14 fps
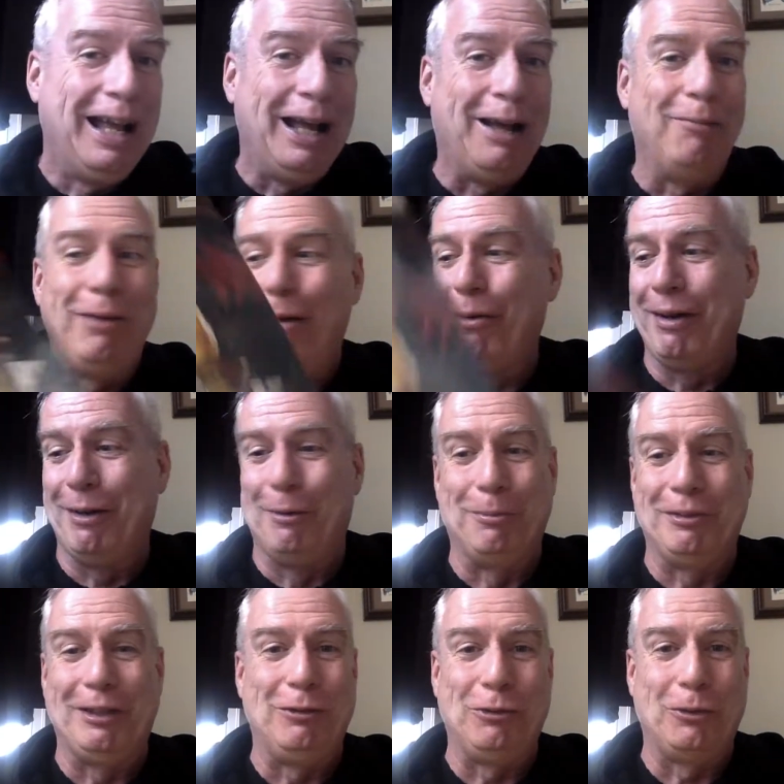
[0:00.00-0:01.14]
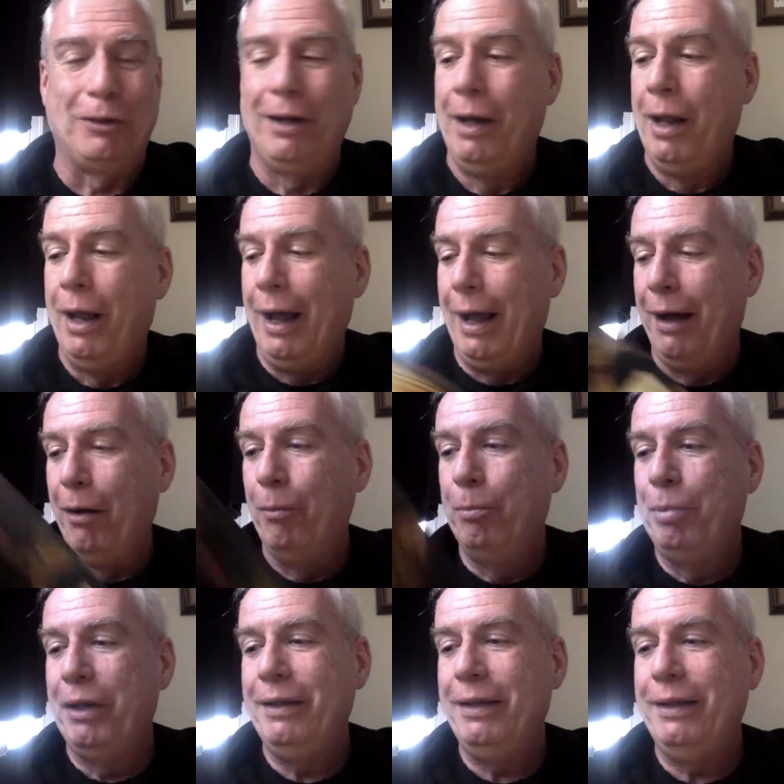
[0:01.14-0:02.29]
I'm not 100 percent sure, uh,
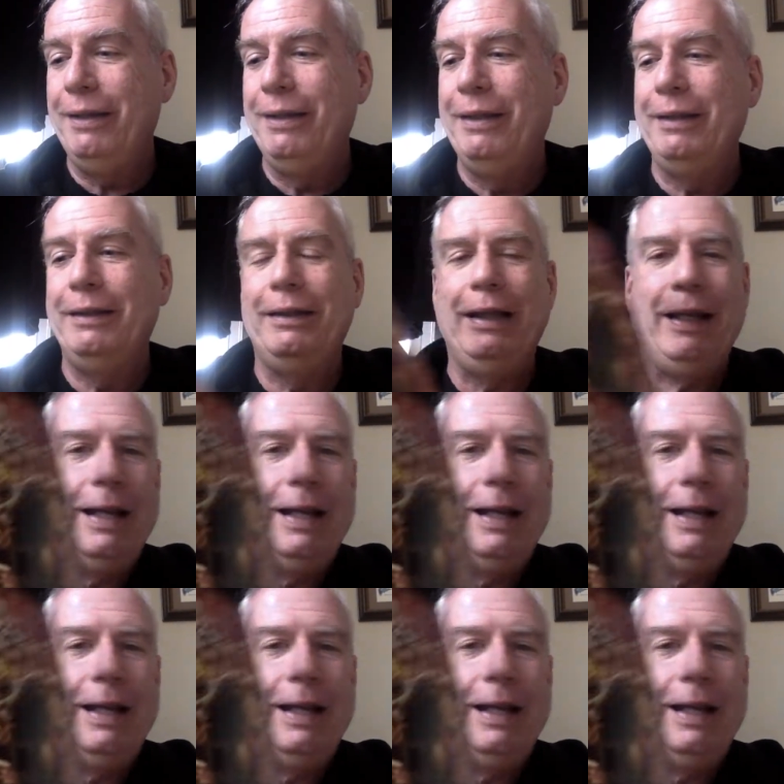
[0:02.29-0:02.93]
but it